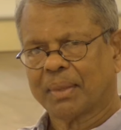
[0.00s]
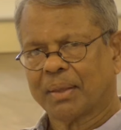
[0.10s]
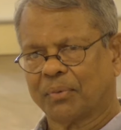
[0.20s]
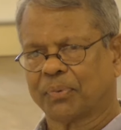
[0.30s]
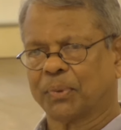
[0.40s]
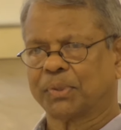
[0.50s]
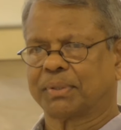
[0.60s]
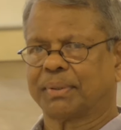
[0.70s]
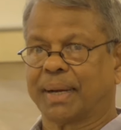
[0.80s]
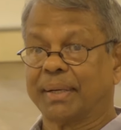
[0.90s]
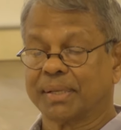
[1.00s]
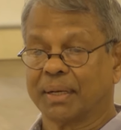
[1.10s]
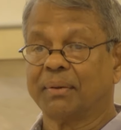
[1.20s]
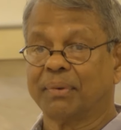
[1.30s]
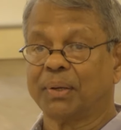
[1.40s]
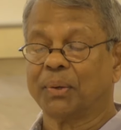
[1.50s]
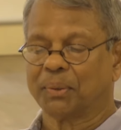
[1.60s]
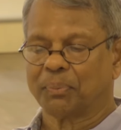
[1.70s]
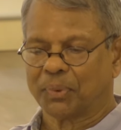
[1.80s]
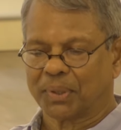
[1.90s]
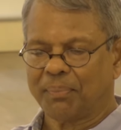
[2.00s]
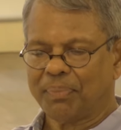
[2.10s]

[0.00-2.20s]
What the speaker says: of course, traditionally we don't put